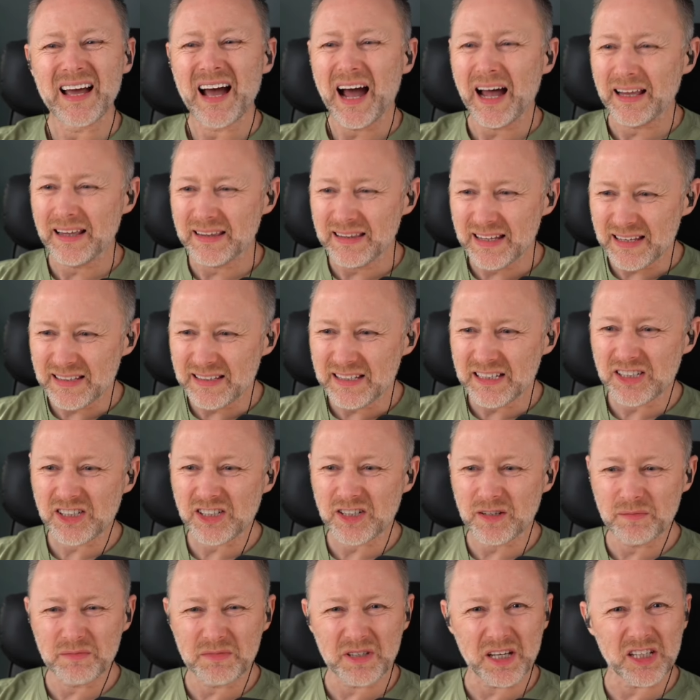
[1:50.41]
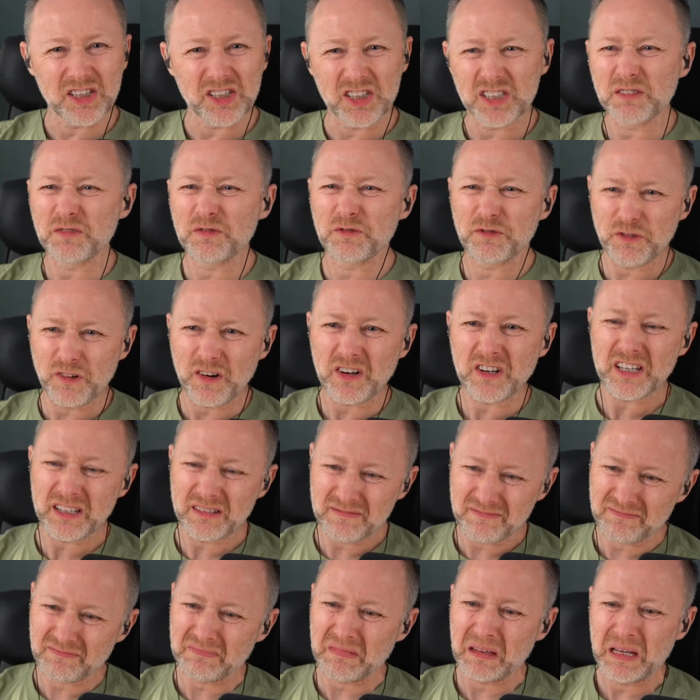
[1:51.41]
I needed somebody to just
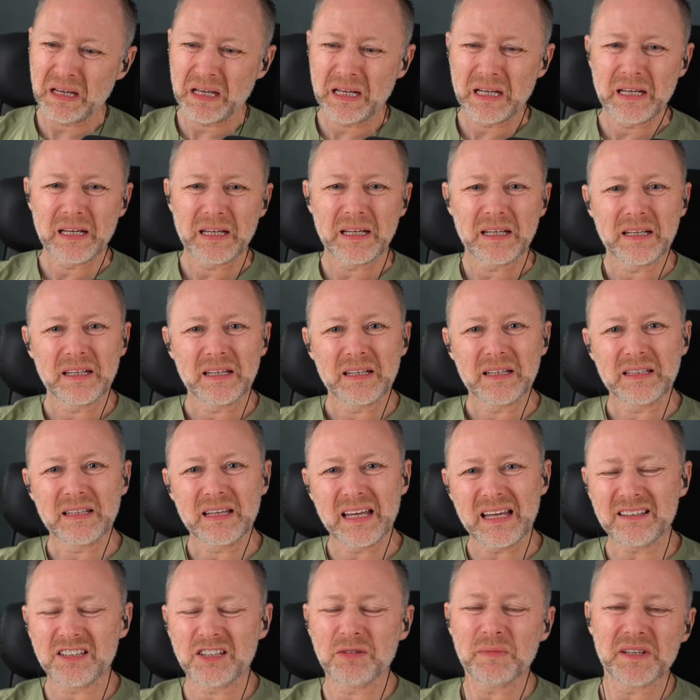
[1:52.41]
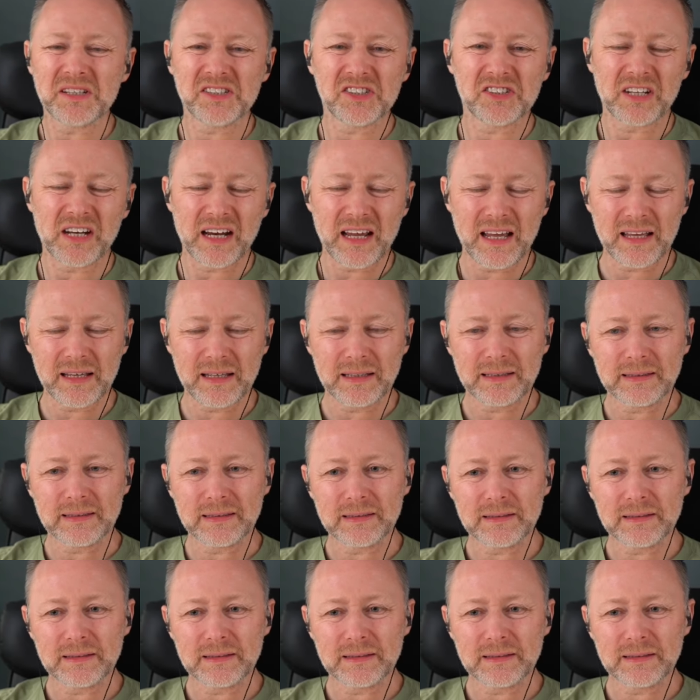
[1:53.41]
fucking get to me straight.